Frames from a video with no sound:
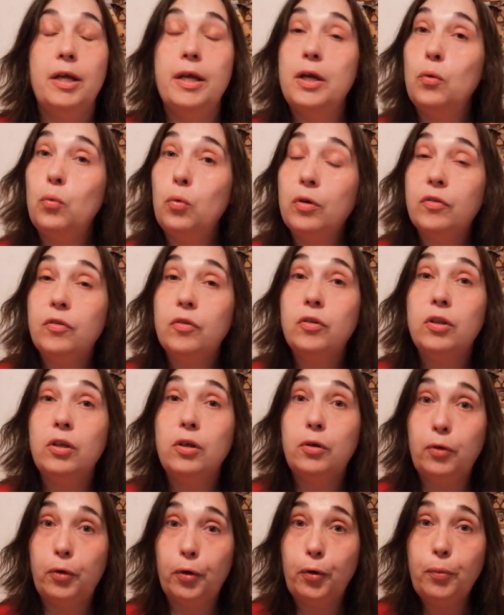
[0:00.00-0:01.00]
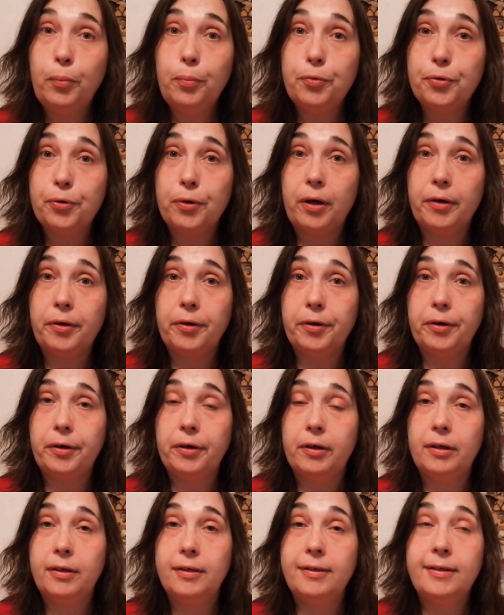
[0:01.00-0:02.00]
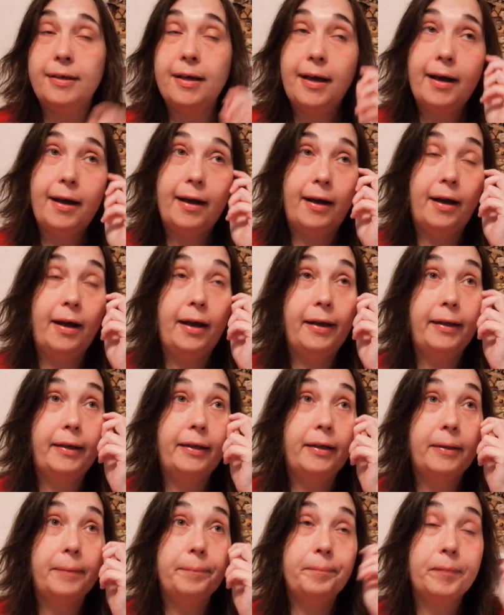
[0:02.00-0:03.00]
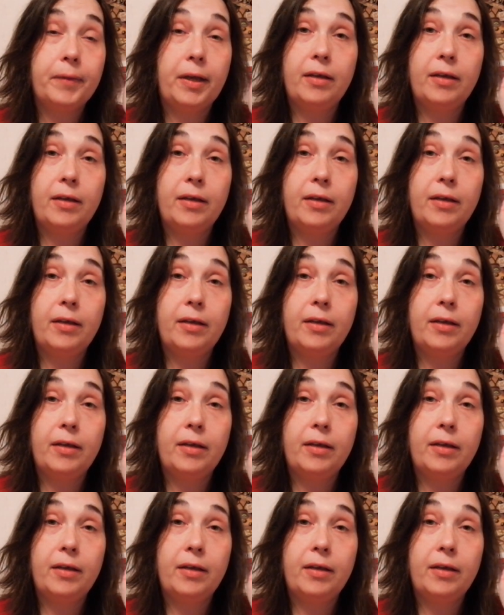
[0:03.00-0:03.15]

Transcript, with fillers: it was the Globetrotter. Yeah, I, um,